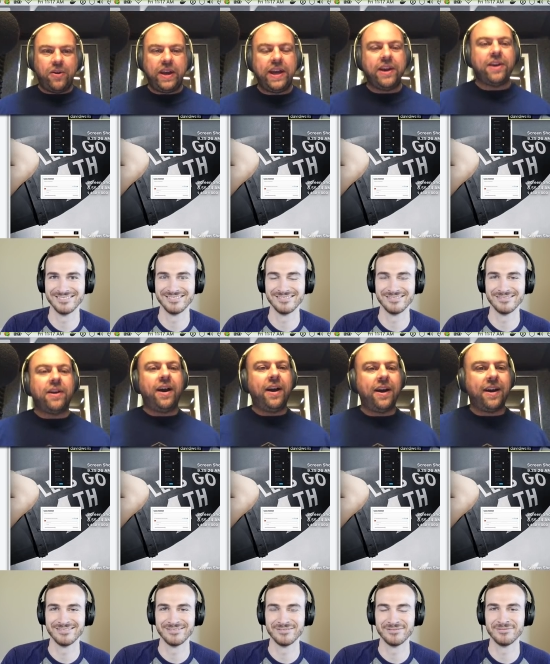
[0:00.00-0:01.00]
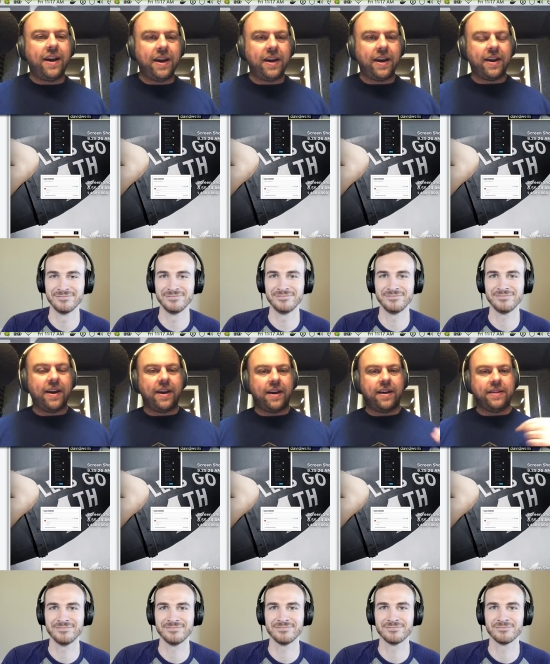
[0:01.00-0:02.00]
Speaker 1: here. Uh, uh,
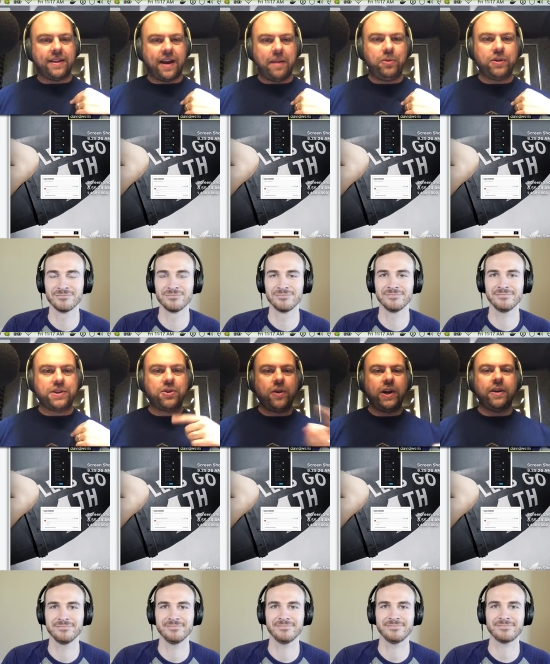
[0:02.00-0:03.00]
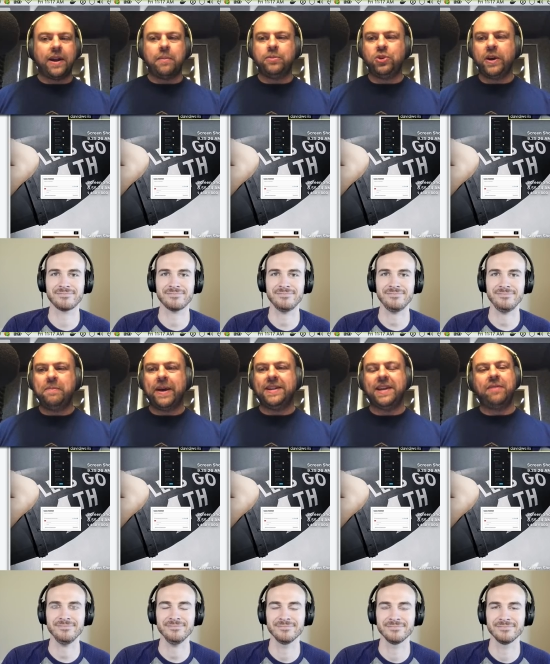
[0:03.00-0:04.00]
uh, uh, I'm Chris Coyier, and I'm joined by
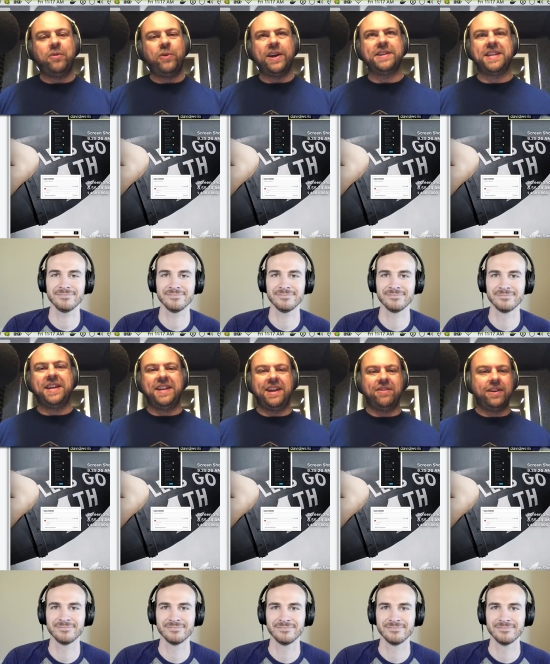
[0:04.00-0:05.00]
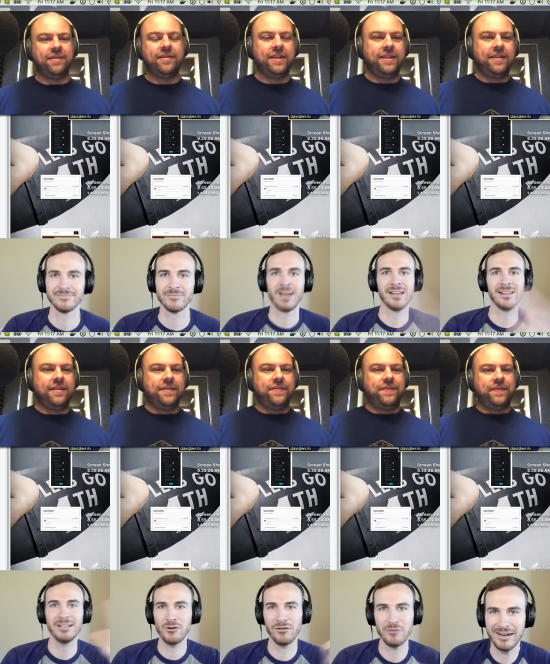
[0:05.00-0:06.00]
David Wells. Hey, David.
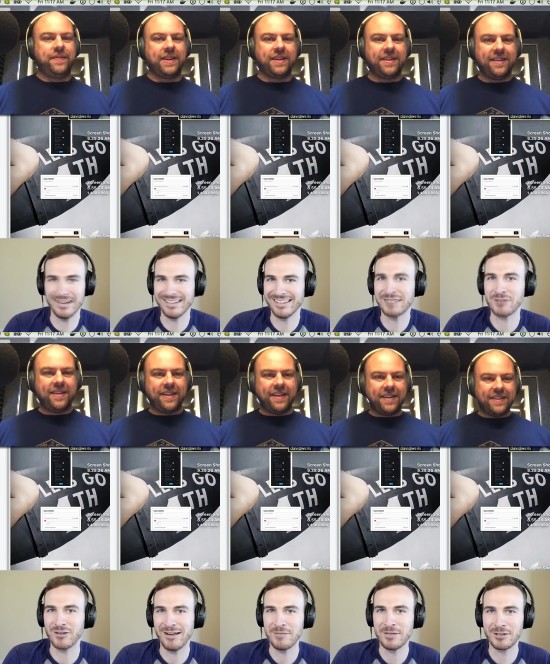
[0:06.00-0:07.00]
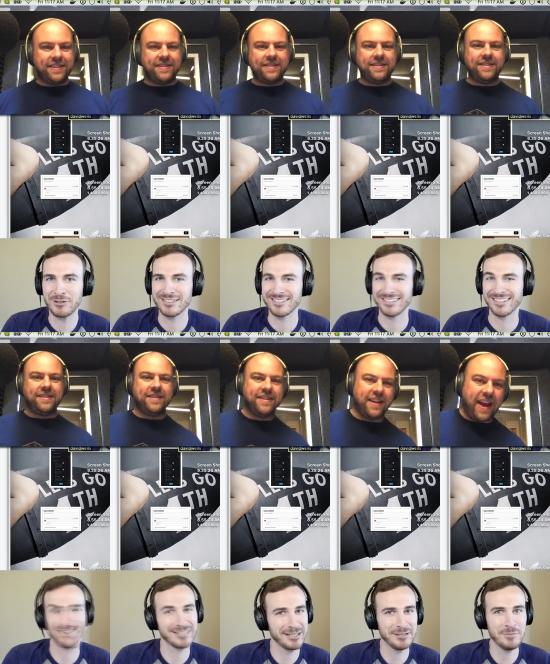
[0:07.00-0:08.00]
Speaker 2: Hello, everybody. Thanks for having me, Chris.
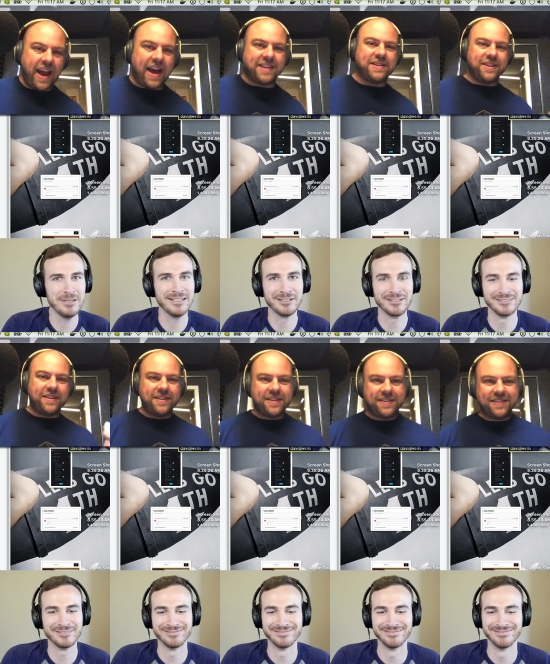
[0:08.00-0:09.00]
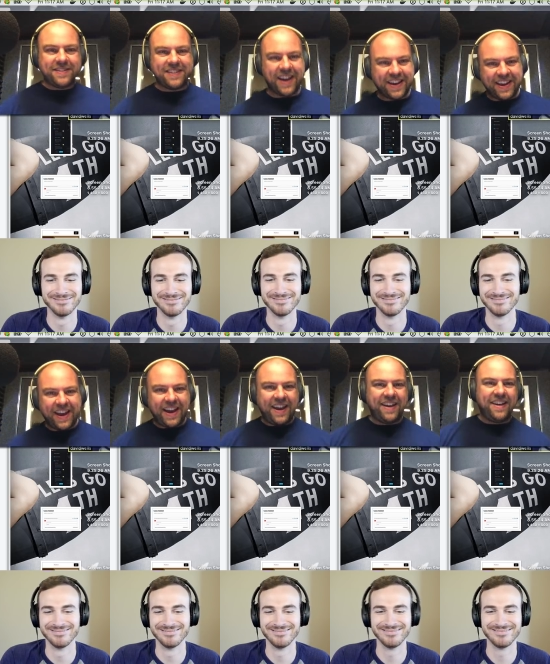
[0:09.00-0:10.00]
Excited yeah, to be here.
Speaker 1: So, heck
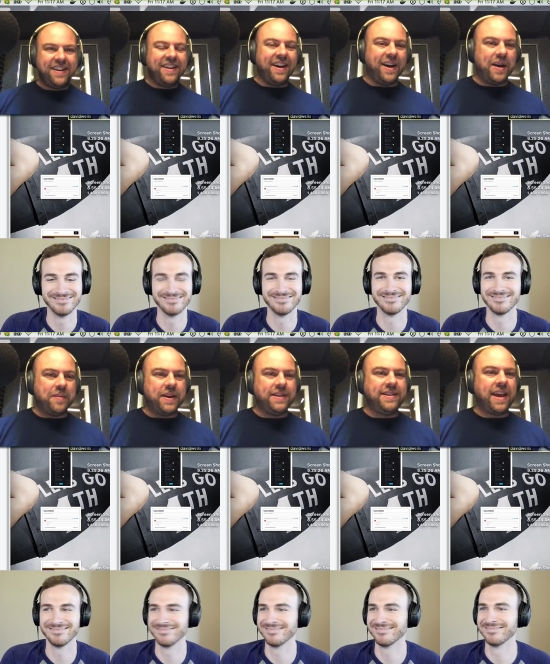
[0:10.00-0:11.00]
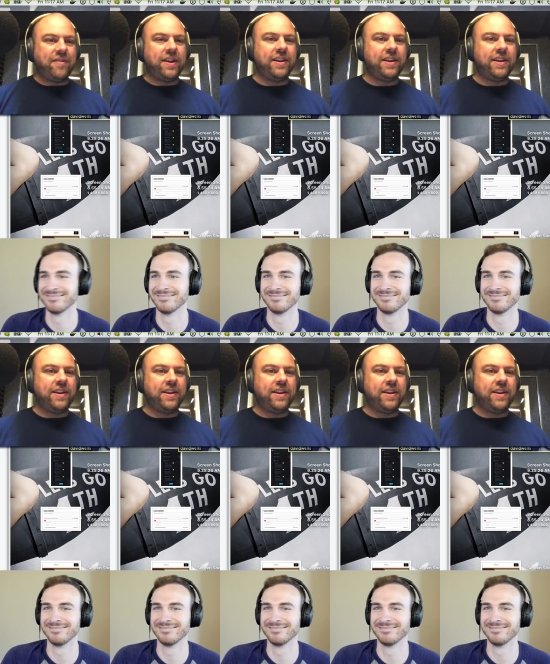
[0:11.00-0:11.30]
yeah. Um, David,